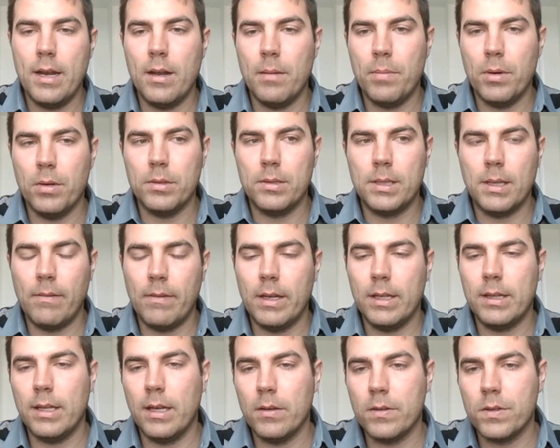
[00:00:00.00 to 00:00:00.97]
about
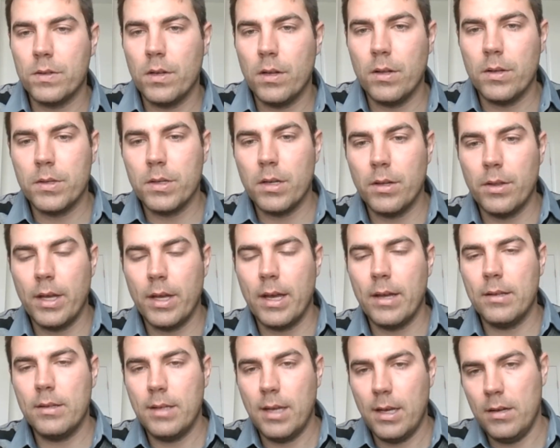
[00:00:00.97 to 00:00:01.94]
$70,000 on
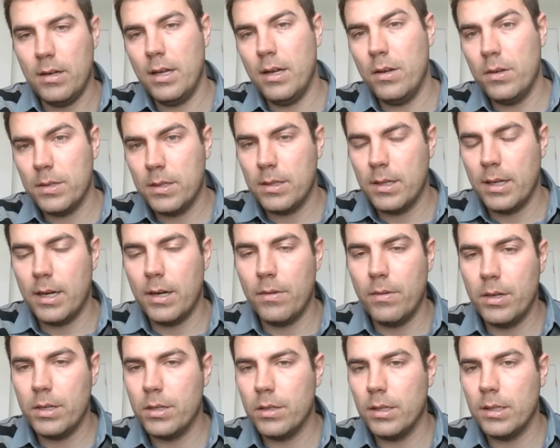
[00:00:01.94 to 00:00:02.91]
that townhouse that I
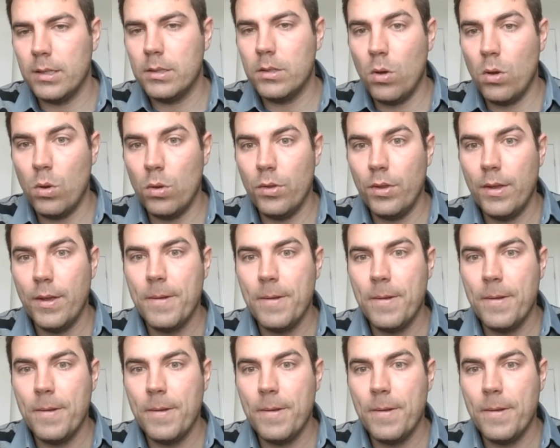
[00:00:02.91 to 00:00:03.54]
originally sold,